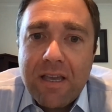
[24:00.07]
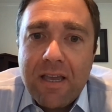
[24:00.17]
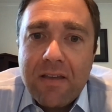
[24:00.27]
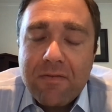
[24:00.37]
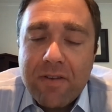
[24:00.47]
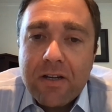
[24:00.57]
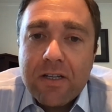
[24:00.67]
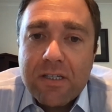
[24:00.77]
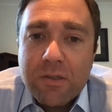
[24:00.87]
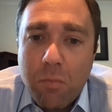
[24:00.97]
a very
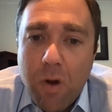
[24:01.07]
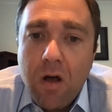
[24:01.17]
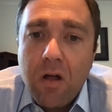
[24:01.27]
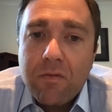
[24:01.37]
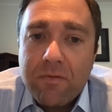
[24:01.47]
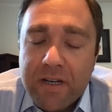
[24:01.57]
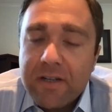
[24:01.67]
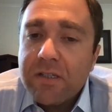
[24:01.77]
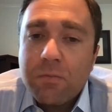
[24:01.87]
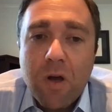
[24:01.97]
small
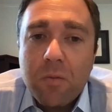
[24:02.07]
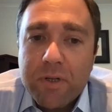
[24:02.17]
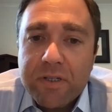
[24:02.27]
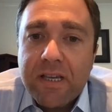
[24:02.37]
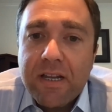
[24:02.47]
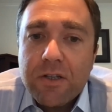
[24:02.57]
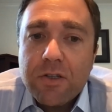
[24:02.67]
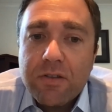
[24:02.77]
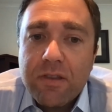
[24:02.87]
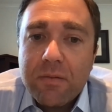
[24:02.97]

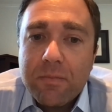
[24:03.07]
percentage of the